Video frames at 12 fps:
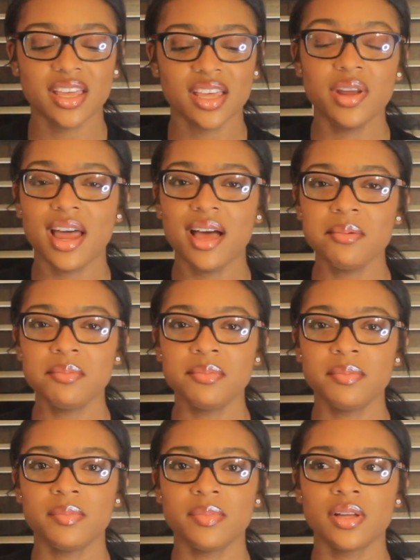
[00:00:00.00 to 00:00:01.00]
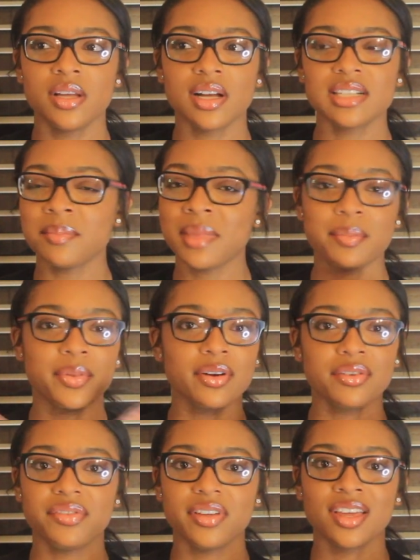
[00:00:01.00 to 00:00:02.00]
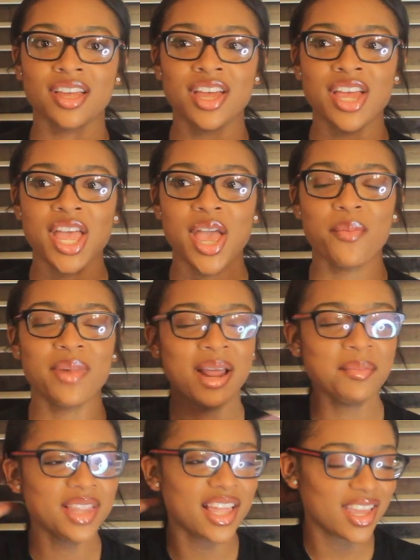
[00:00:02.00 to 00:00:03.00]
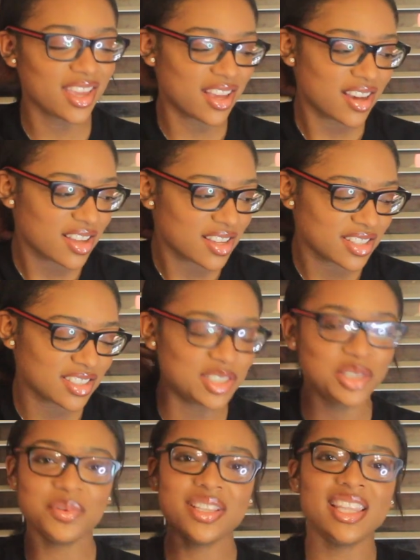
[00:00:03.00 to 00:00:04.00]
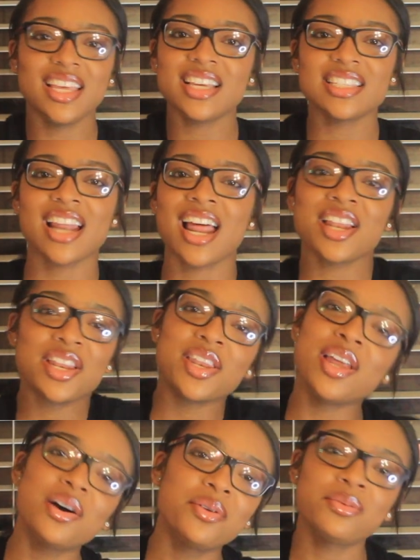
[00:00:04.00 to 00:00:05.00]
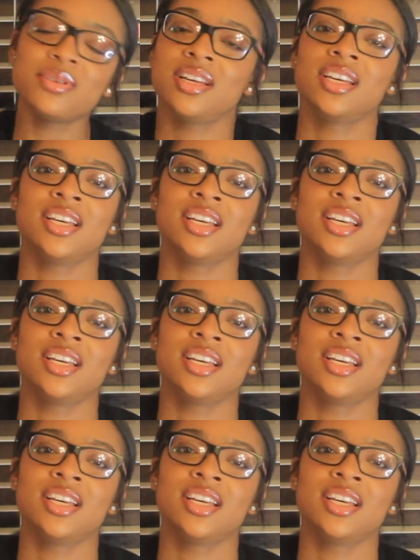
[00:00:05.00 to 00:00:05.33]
Because I'm not perfect, and when I'm like doing things that I know